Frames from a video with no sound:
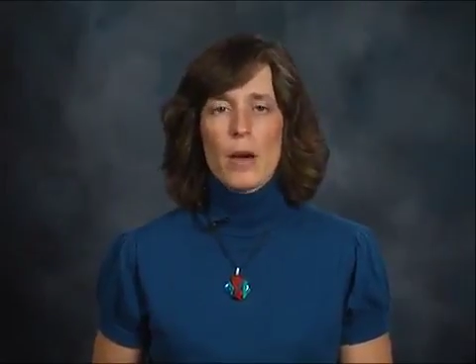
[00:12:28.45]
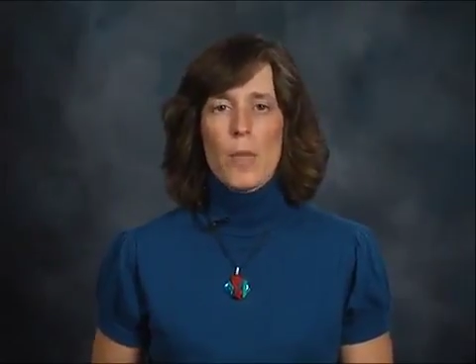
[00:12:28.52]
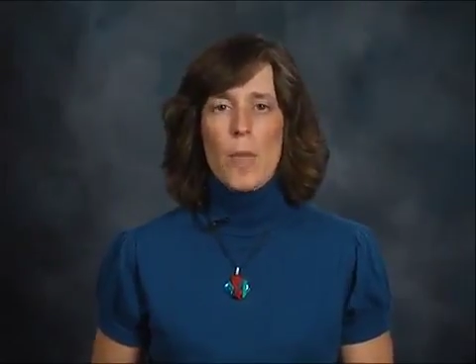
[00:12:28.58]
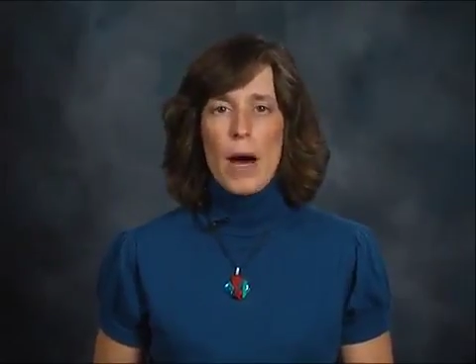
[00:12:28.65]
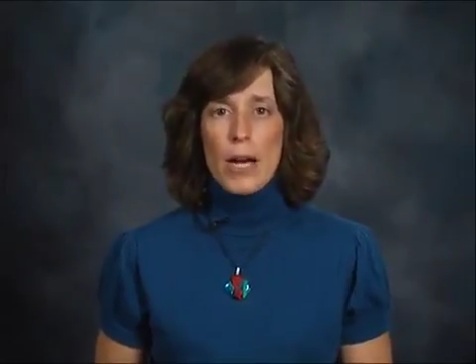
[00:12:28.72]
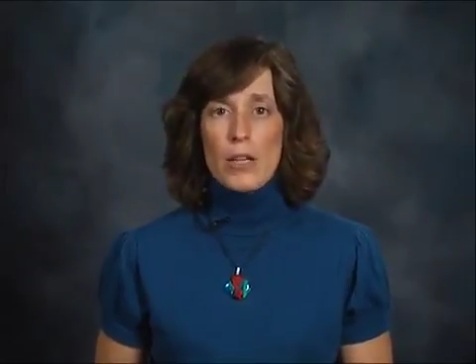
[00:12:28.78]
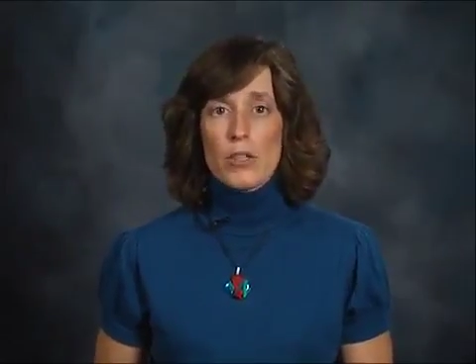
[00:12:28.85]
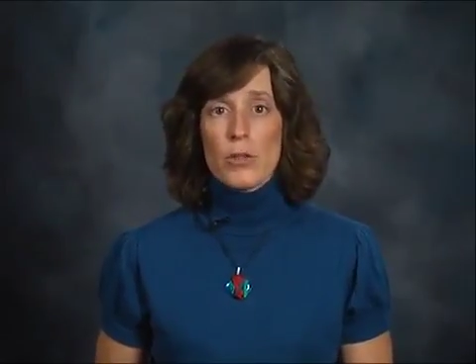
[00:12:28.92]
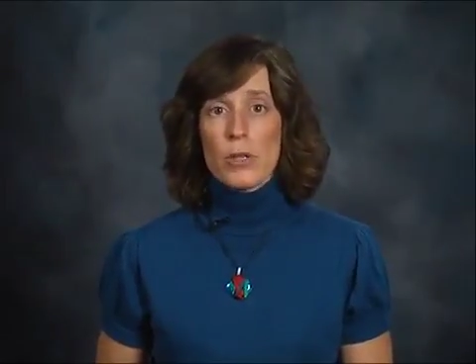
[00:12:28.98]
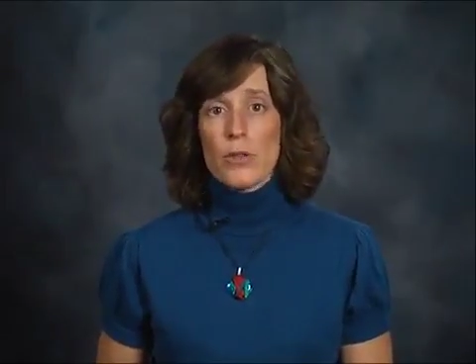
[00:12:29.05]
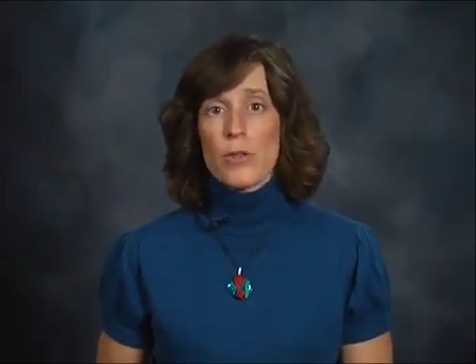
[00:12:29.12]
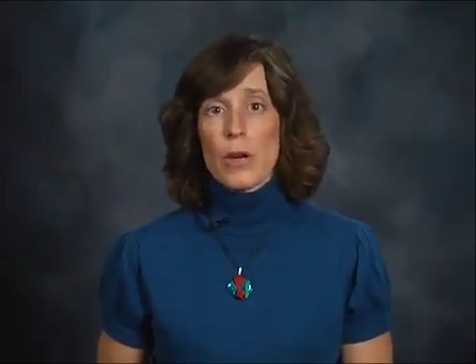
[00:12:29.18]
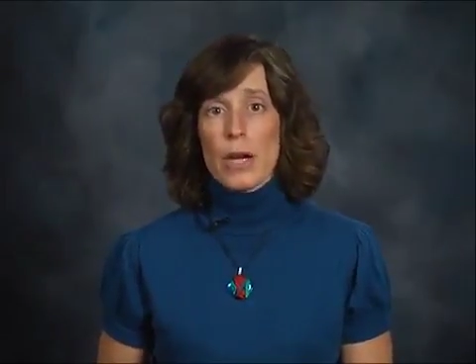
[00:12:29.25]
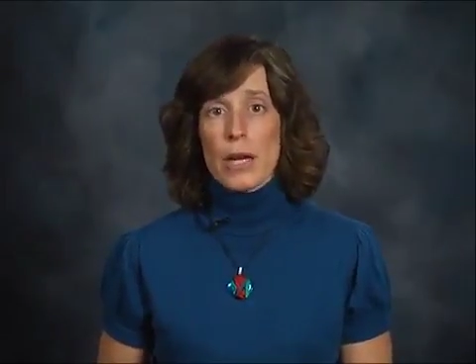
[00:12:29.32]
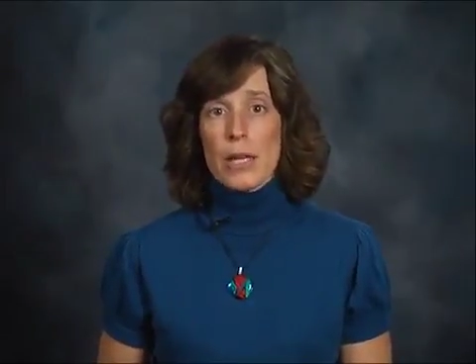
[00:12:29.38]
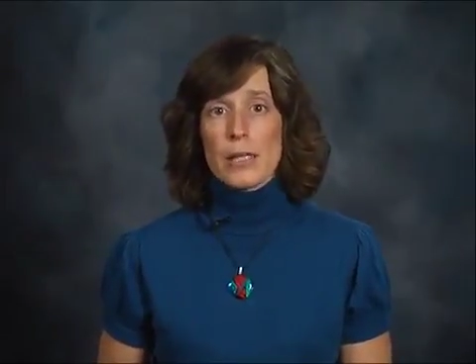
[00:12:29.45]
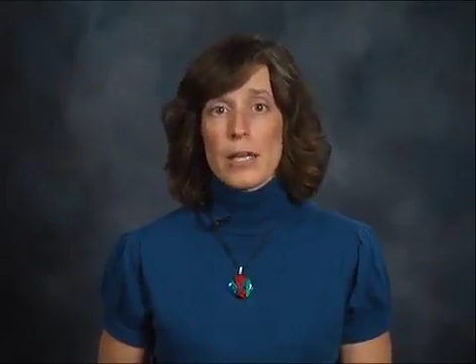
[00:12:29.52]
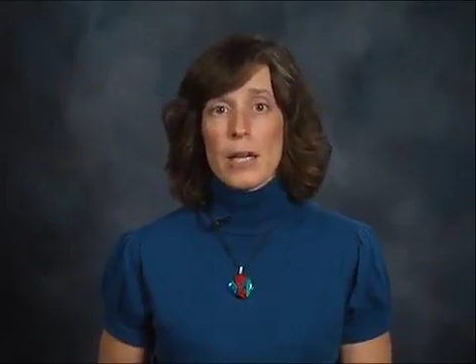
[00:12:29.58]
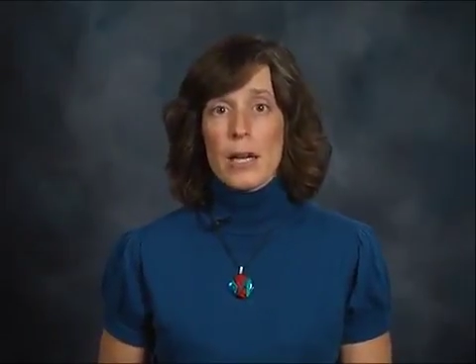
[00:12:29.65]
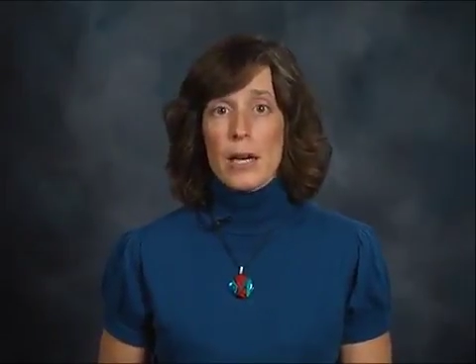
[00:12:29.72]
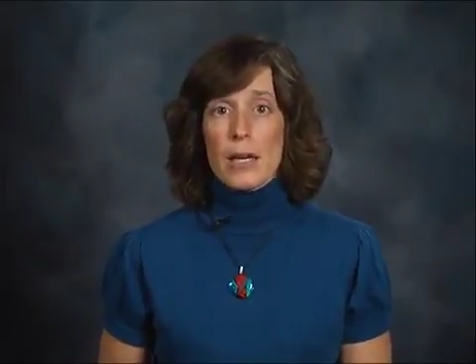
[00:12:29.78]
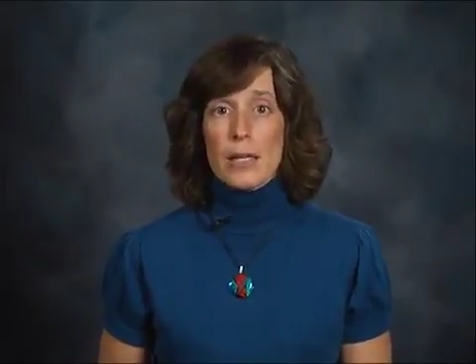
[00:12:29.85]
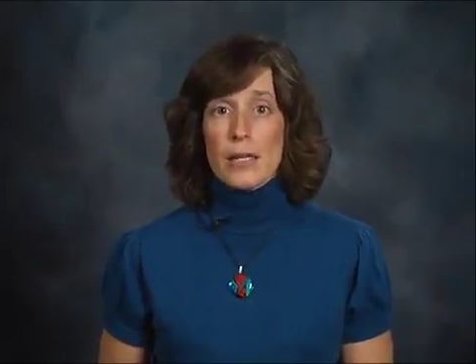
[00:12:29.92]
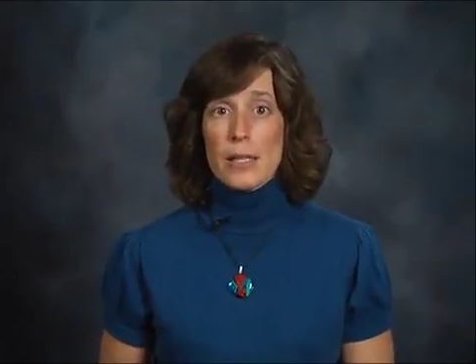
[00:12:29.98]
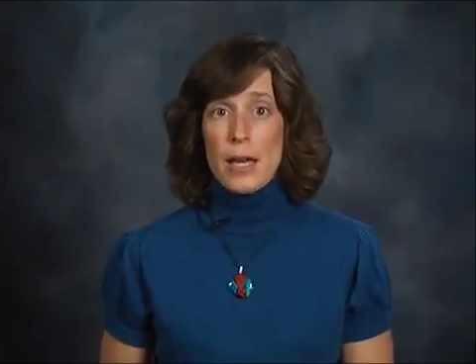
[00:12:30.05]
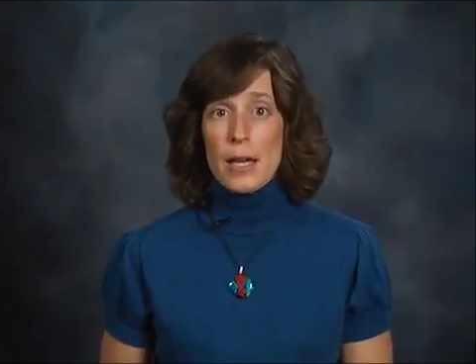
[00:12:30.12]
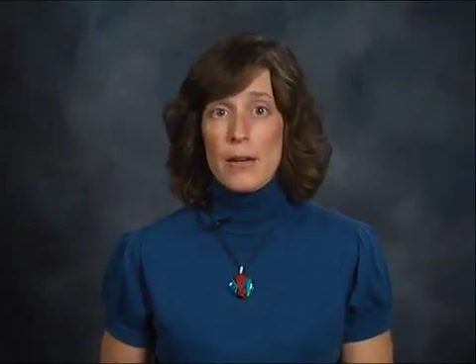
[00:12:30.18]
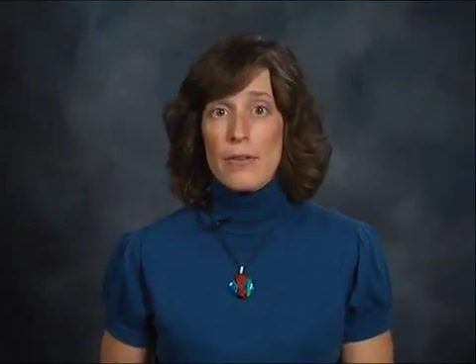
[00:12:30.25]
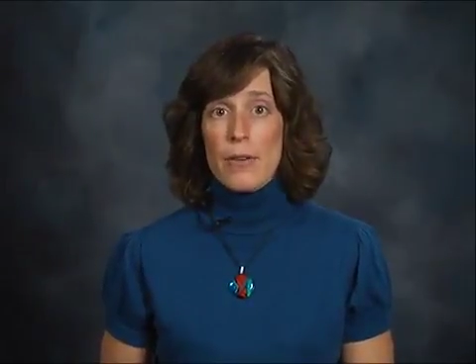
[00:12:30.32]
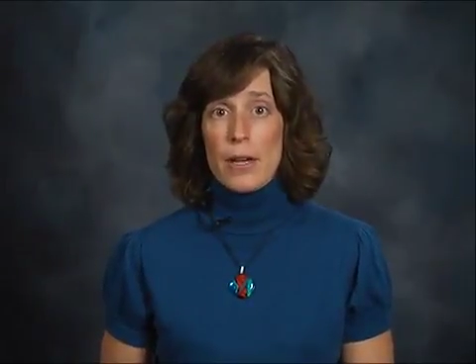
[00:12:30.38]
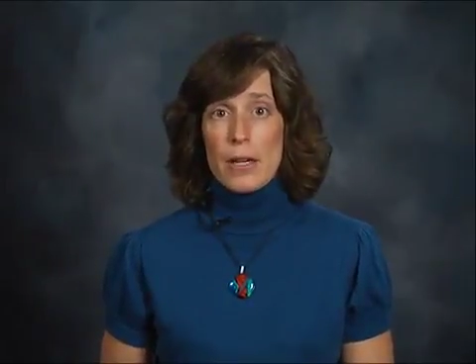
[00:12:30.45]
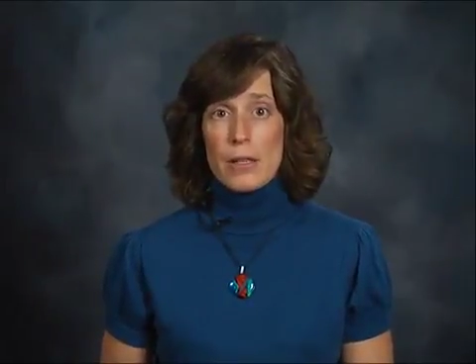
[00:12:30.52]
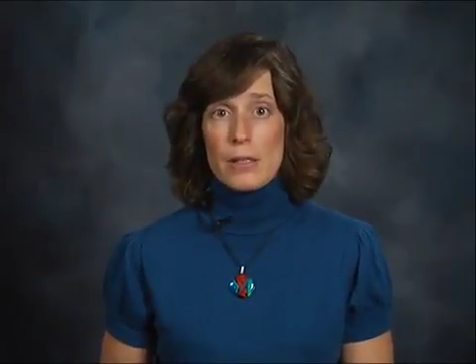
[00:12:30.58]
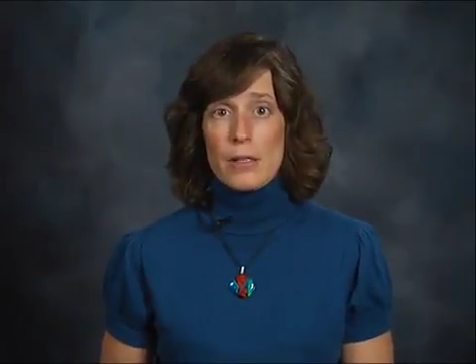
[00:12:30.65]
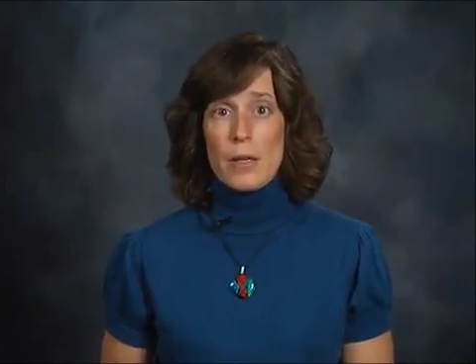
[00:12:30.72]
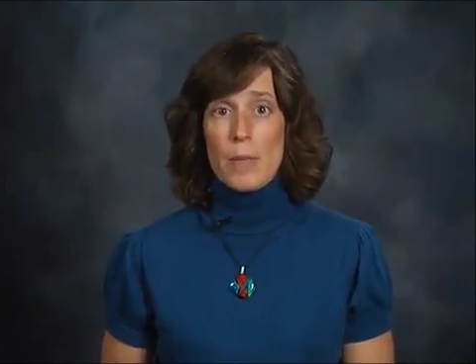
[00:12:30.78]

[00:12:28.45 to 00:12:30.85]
Monitoring for antipsychotic side effects